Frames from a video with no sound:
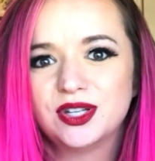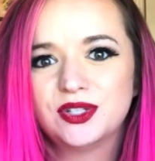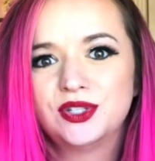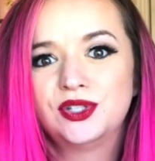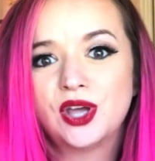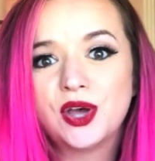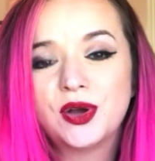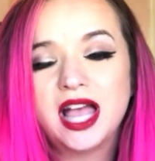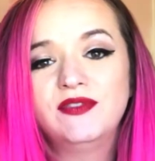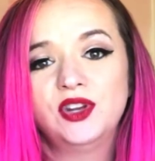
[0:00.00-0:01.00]
So
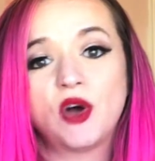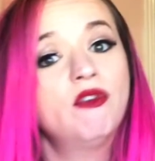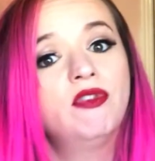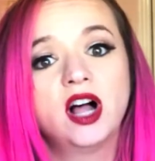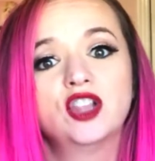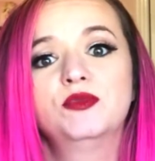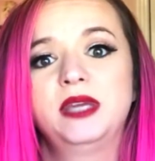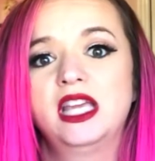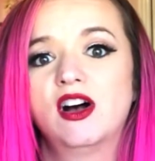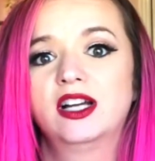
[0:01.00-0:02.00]
if you don't follow
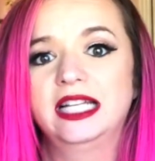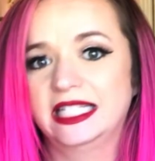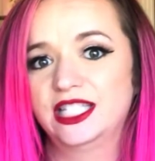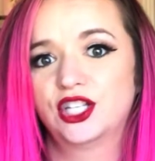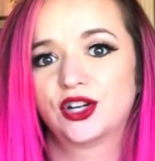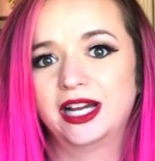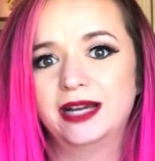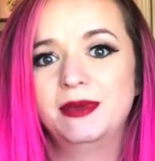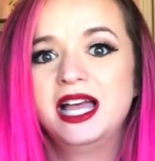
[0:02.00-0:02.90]
me on Instagram,